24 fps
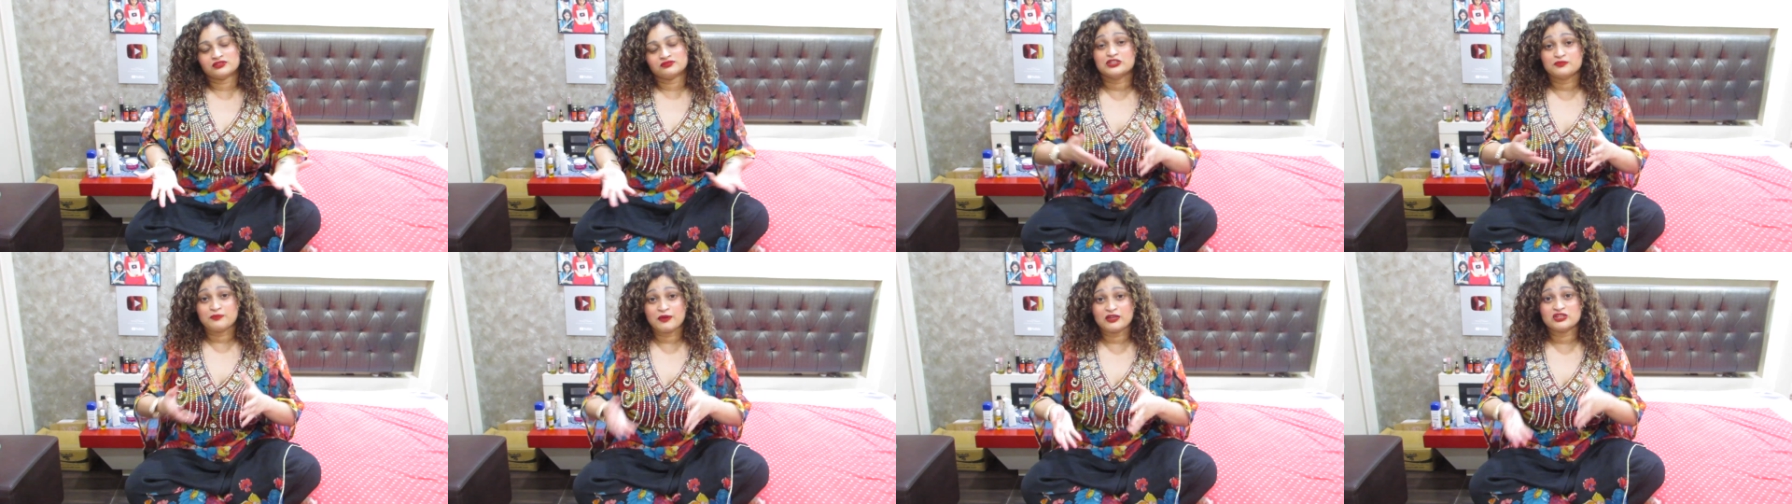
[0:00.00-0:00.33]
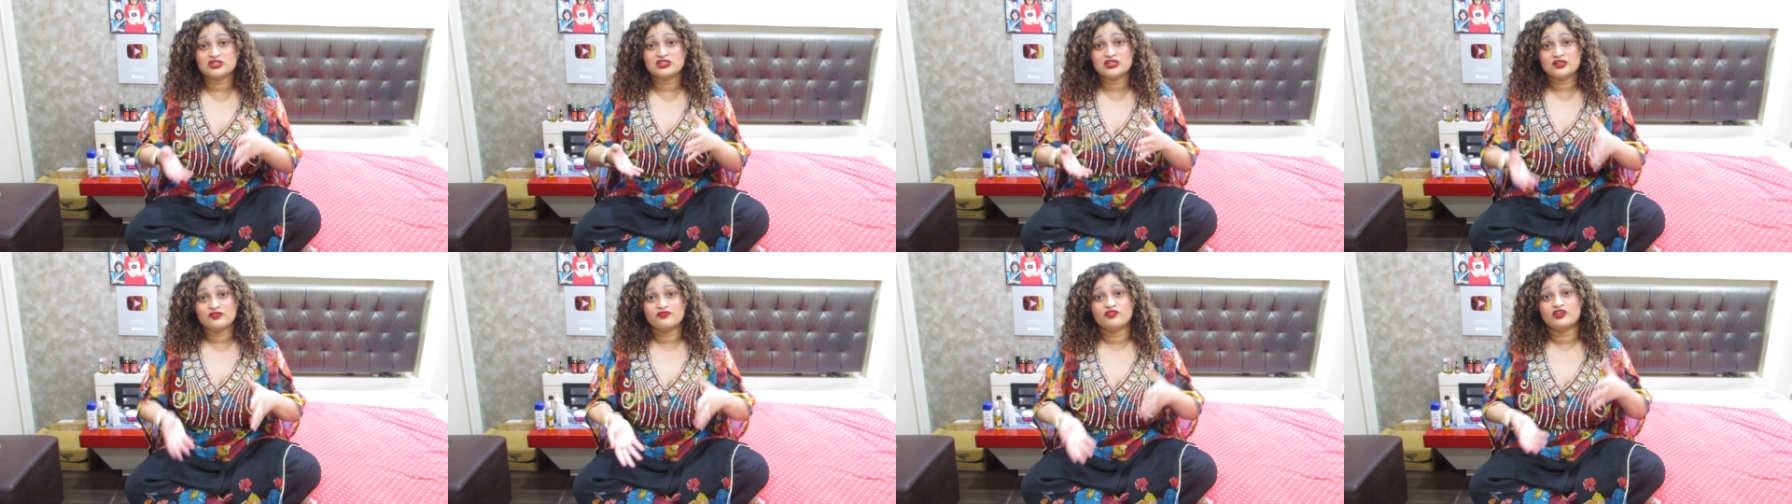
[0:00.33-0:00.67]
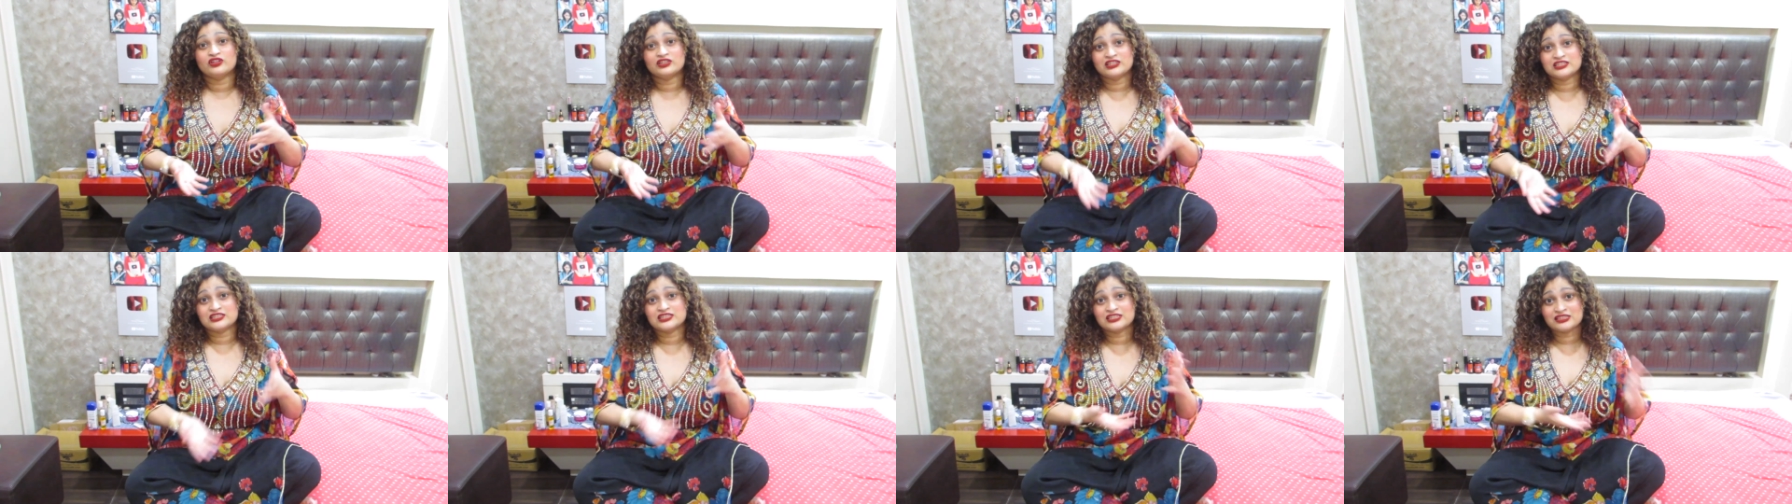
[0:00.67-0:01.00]
especially for
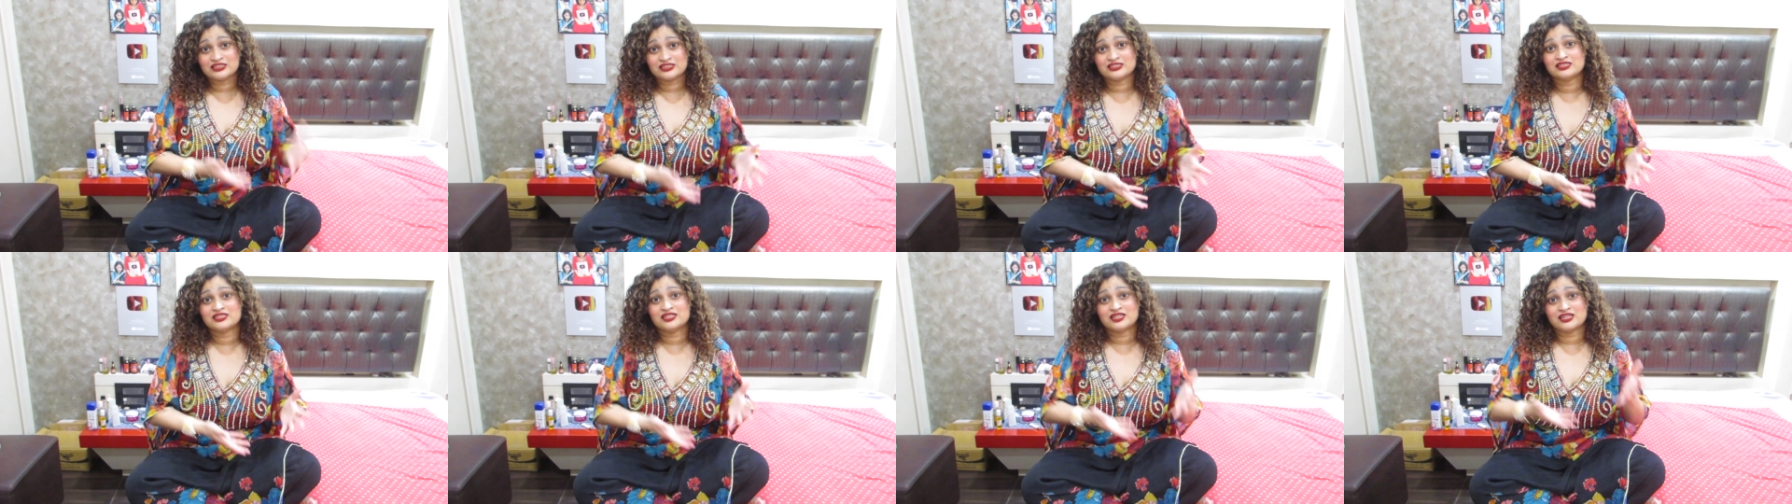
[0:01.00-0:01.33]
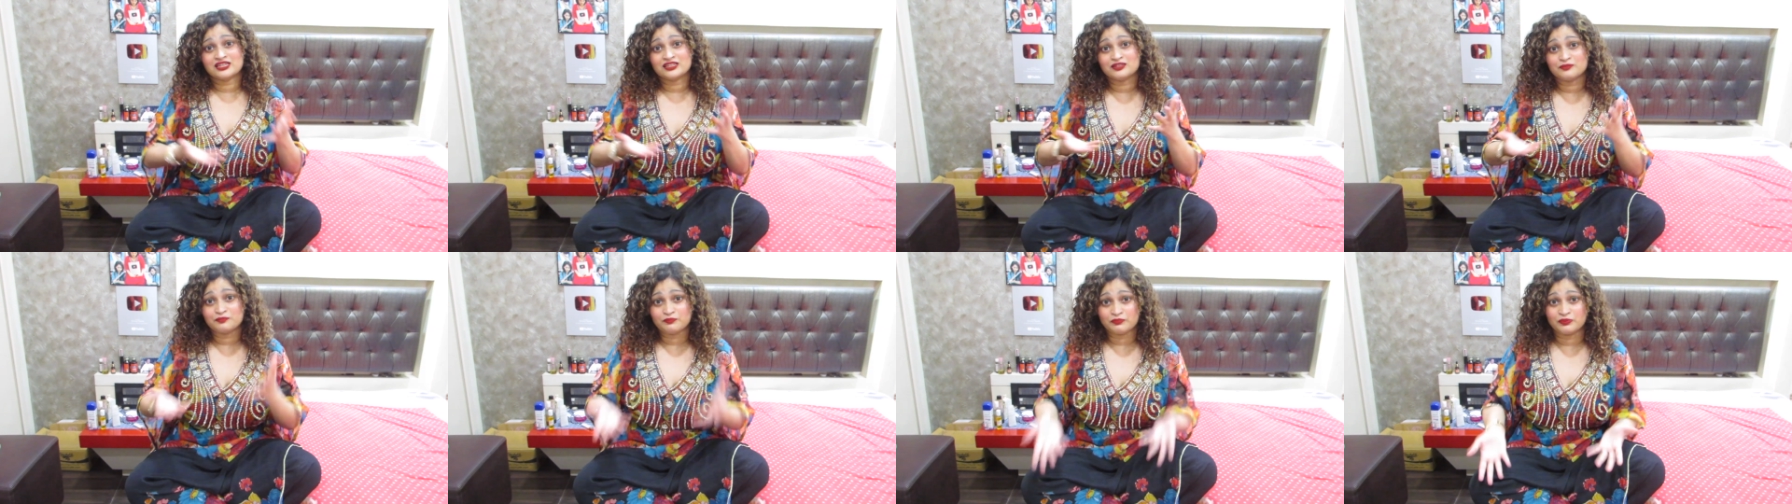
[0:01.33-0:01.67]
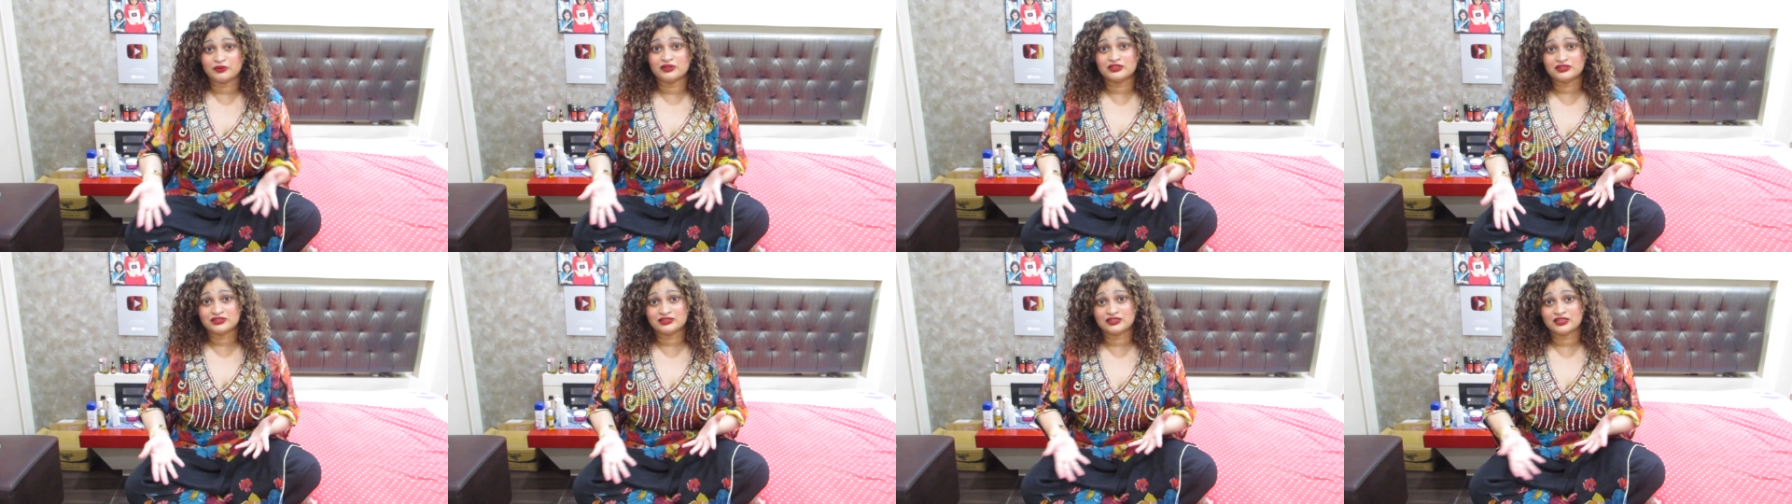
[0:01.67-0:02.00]
the 60th
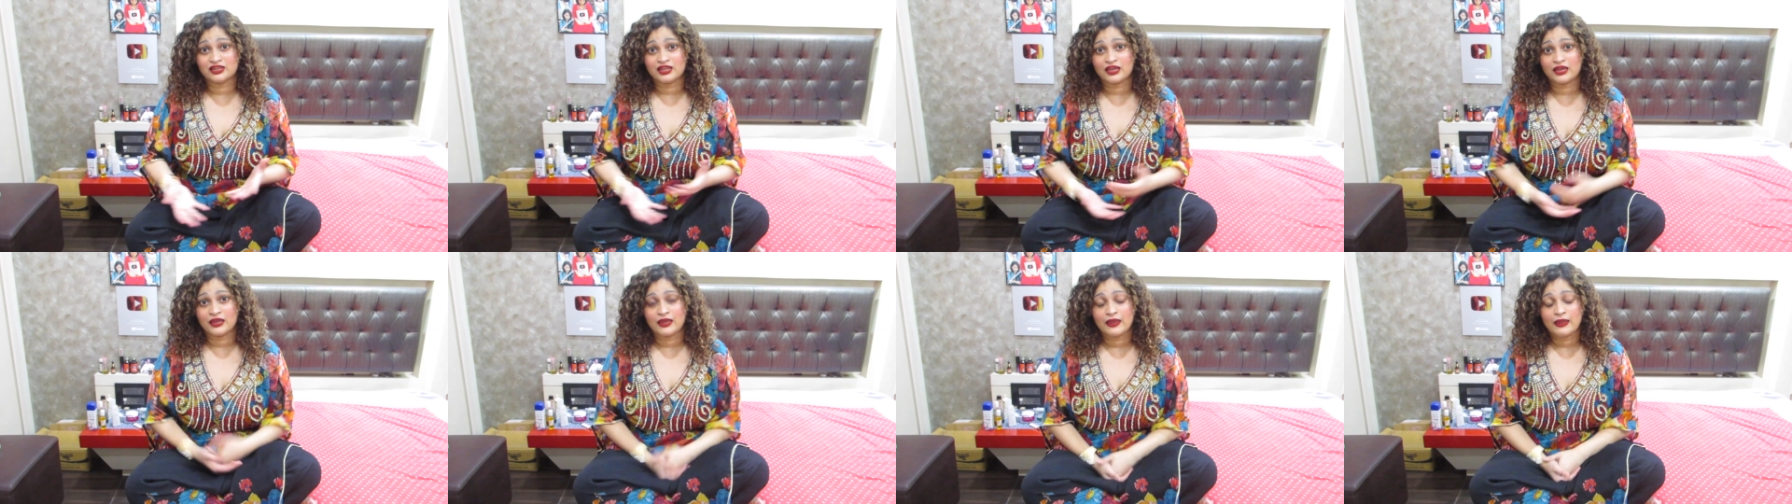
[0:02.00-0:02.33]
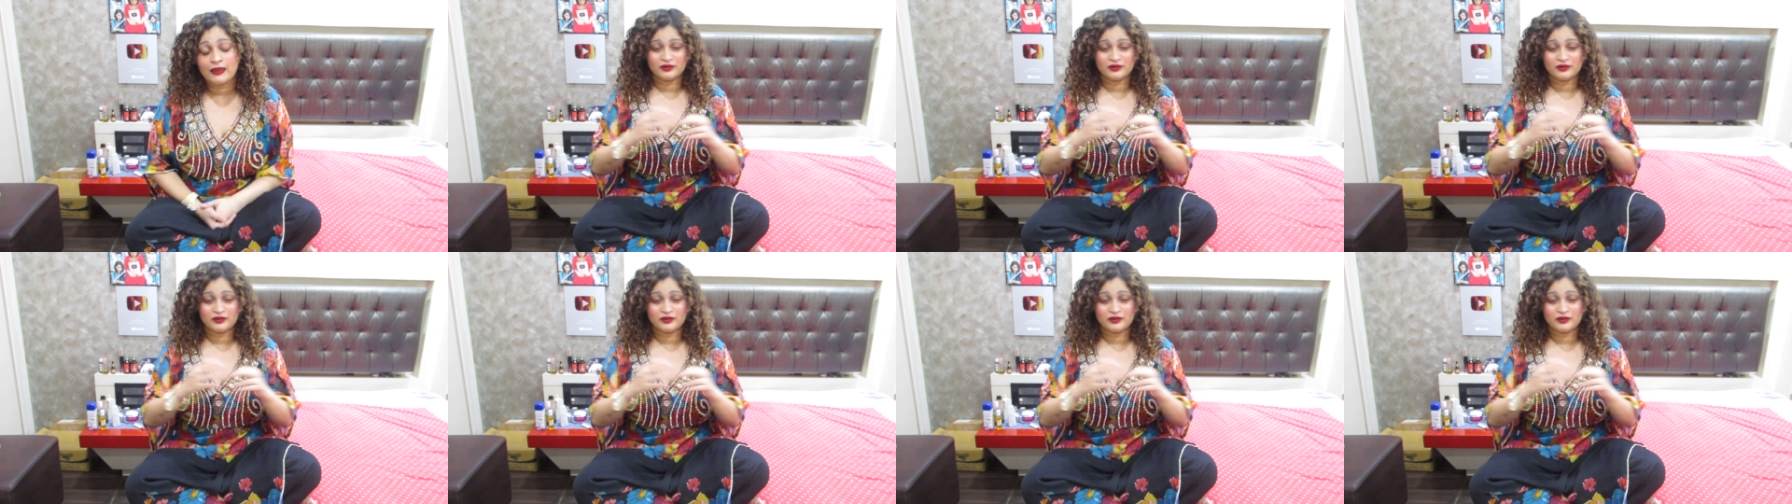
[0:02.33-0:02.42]
birthday